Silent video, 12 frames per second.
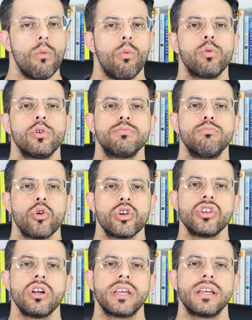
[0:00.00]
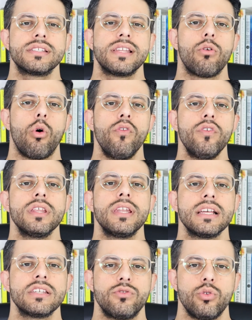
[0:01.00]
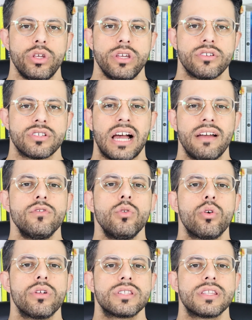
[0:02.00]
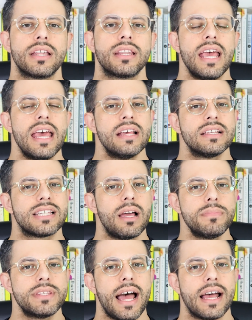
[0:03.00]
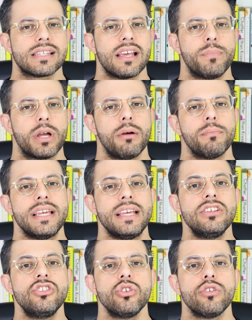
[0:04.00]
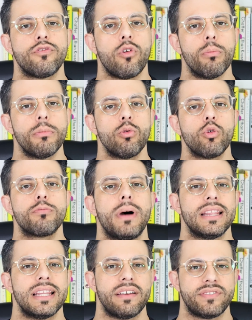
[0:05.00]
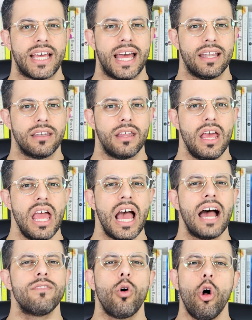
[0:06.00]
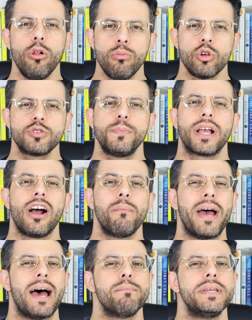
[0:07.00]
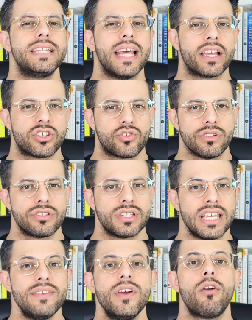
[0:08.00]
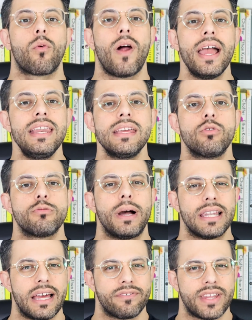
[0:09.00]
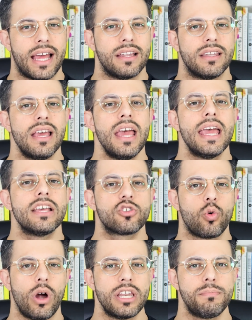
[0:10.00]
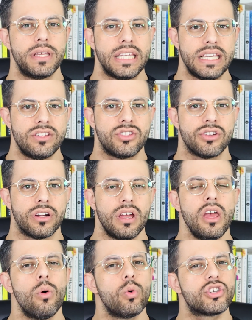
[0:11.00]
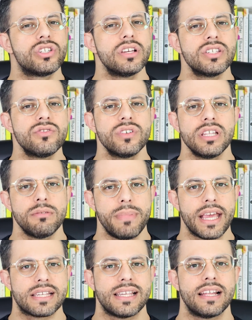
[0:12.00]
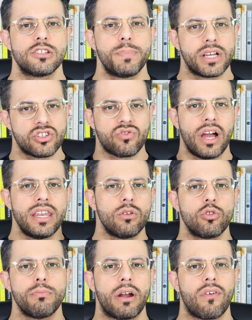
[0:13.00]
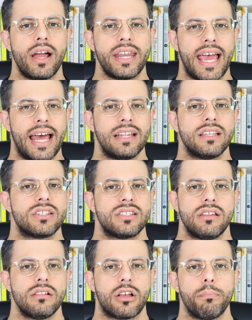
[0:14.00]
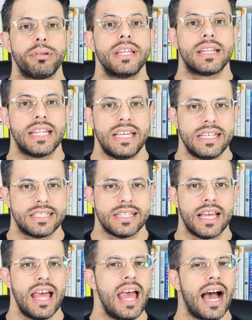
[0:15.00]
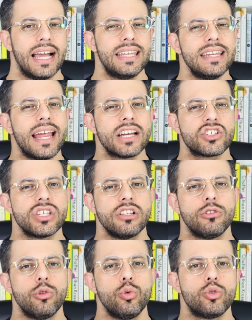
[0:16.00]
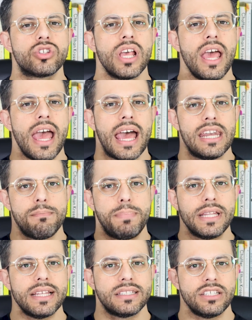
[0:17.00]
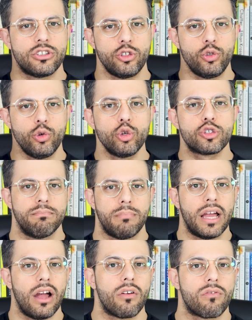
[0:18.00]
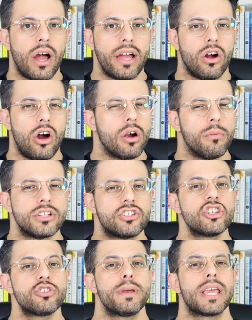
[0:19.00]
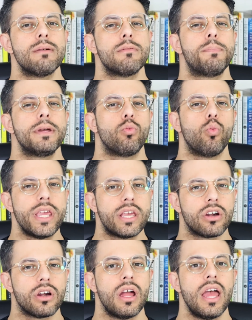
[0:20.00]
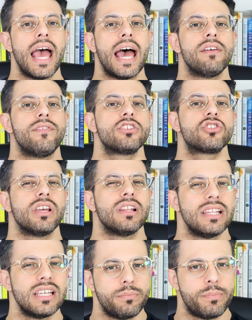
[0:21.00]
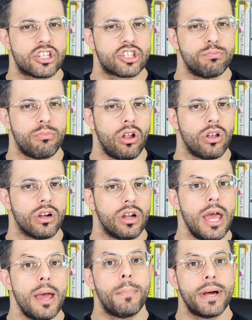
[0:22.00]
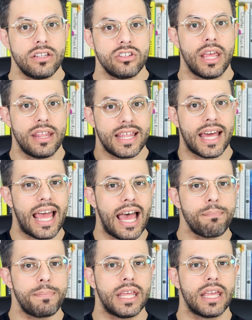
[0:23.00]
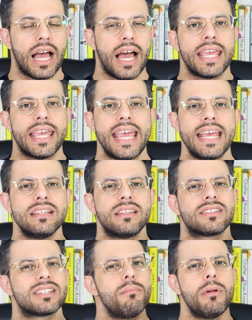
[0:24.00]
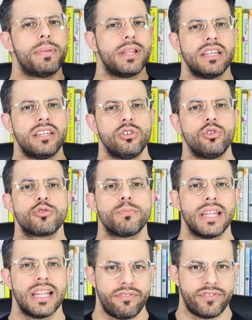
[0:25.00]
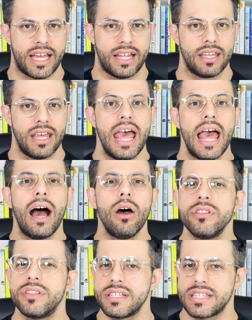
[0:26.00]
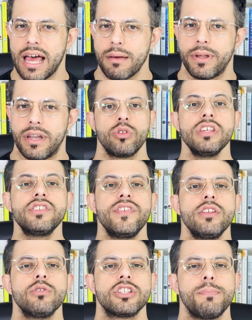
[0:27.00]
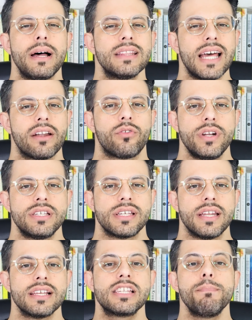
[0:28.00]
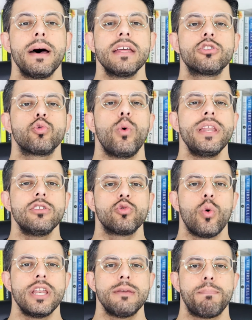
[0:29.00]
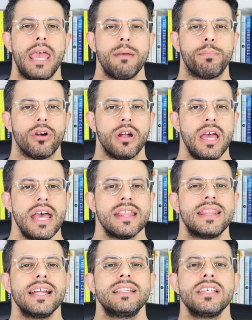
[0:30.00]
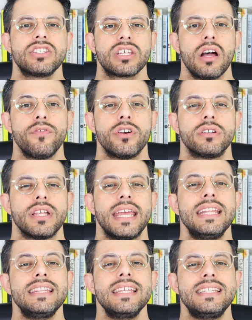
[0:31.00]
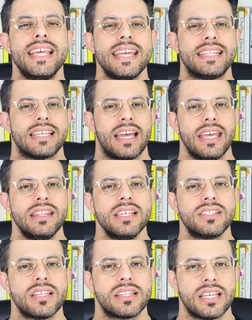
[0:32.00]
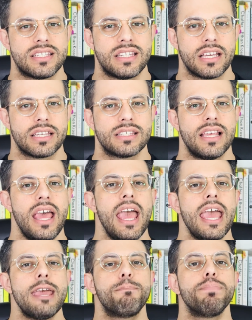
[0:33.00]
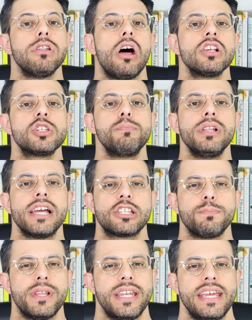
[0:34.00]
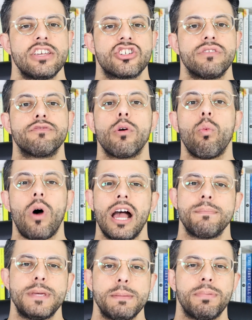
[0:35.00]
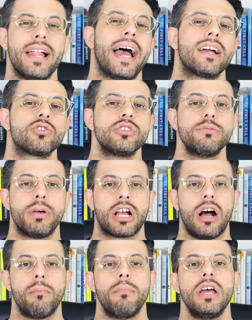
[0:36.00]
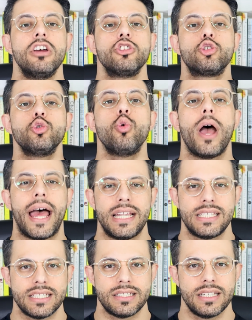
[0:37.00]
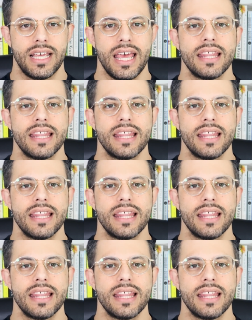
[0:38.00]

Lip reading: What was more shocking is that over the last few years, I've noticed that some tasks have become easier for me my left hand. I've almost become ambidextrous. Even writing with my left hand is quite a bit easier, which doesn't really make sense because writing with my right hand is still completely easy. I didn't actually lose an ability to use my right arm. It just became a bit weaker and eventually a little bit smaller. But in that happening, I gained some ability to use my left hand. How did this happen? So this video is about that reason. It's about a 2020 paper that discovered in the data, in the statistics, a plausible explanation for why people actually become two-handed.